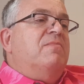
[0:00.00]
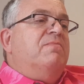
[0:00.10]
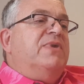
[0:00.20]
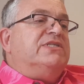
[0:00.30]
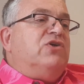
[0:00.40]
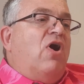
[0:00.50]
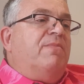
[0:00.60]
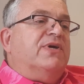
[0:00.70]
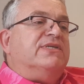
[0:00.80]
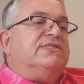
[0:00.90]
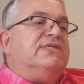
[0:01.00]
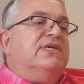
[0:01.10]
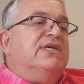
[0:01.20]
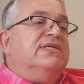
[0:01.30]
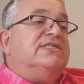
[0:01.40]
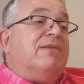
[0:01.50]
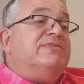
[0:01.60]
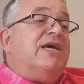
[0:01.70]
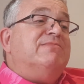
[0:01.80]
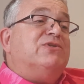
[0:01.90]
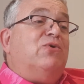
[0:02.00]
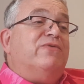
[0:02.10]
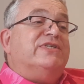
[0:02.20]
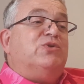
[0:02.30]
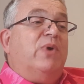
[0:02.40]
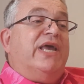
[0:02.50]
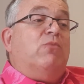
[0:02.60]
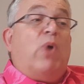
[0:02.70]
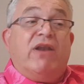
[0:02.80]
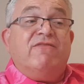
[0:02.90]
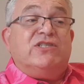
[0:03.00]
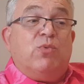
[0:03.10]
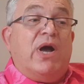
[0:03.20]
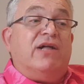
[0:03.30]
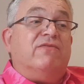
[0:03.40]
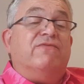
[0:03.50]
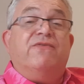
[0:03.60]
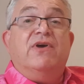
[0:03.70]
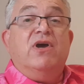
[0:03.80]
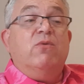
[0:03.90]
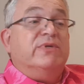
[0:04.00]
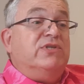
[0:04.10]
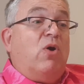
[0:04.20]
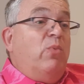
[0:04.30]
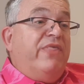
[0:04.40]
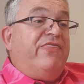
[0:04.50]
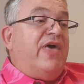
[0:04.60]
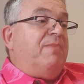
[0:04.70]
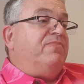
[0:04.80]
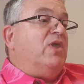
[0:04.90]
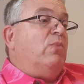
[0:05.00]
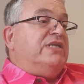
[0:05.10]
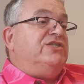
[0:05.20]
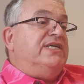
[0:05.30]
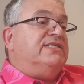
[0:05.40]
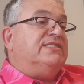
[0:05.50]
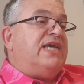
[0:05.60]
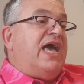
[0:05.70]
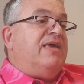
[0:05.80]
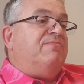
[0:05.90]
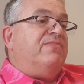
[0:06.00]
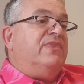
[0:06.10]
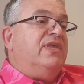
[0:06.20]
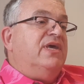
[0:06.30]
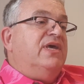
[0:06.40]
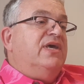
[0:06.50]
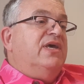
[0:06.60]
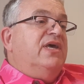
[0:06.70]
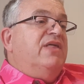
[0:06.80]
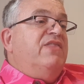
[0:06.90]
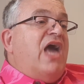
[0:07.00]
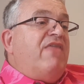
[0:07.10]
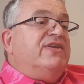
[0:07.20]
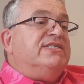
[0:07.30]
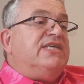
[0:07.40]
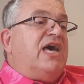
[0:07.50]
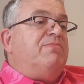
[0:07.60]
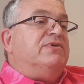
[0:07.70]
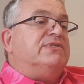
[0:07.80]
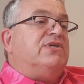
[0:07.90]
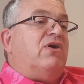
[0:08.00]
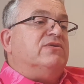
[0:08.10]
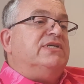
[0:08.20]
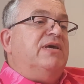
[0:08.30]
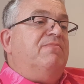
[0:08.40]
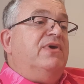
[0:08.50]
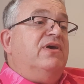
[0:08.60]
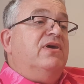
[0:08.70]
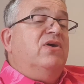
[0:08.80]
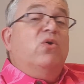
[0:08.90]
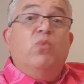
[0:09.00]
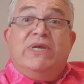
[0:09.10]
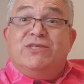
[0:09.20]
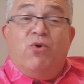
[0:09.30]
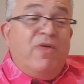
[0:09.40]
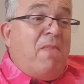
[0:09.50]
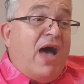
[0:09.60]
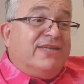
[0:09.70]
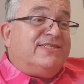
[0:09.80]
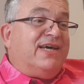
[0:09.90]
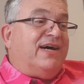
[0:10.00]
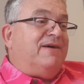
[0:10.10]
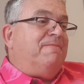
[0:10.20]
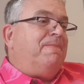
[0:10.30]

But Thomas, sometimes called the twin, one of the 12, was not with them when Jesus came. The other disciples told him, "We saw the Master."